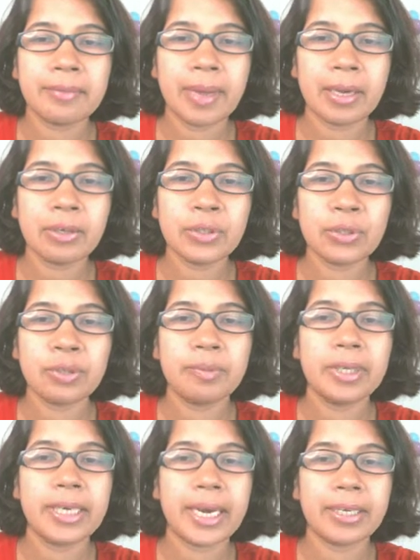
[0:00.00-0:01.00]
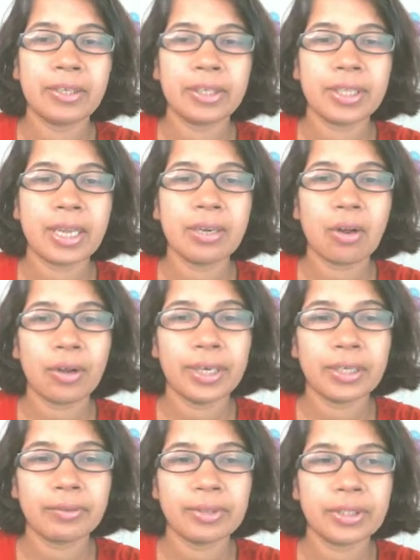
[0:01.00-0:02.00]
value should be greater than or
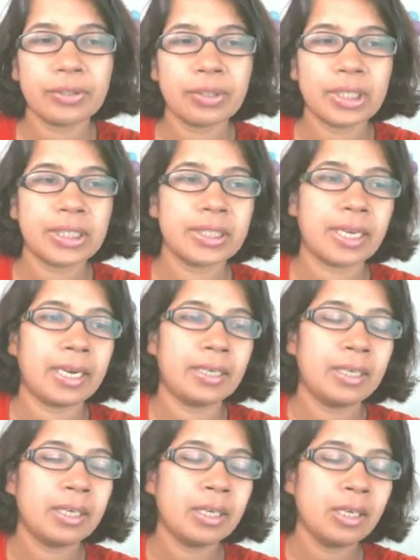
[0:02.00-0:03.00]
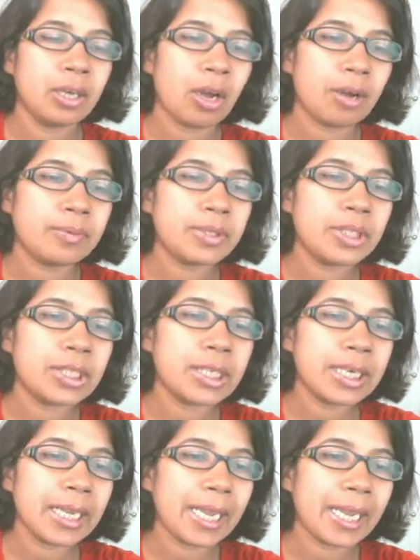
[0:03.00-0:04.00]
equals to its child.
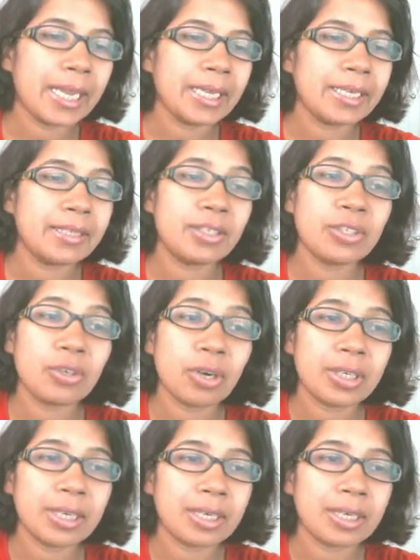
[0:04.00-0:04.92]
Option A is not a